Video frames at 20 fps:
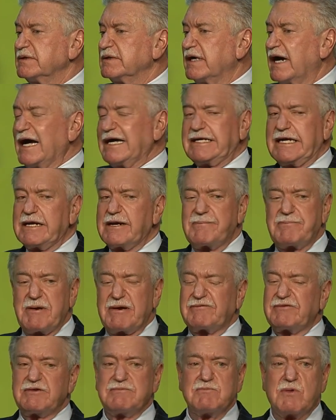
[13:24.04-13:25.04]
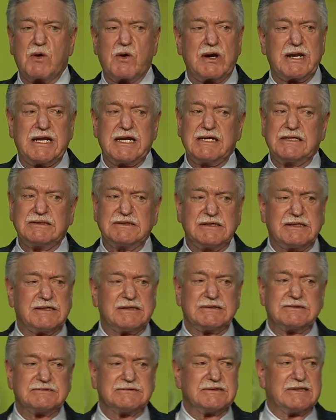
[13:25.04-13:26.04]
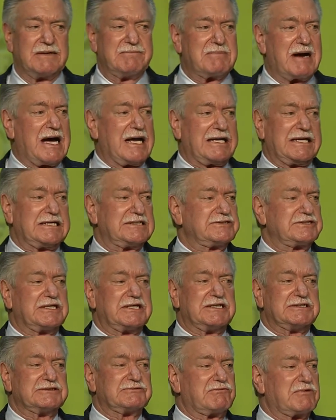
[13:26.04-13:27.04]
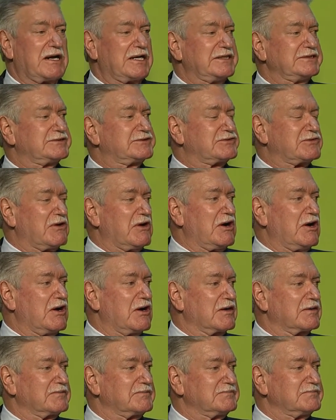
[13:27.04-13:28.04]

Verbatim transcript: I get up every morning and my engine is running strong.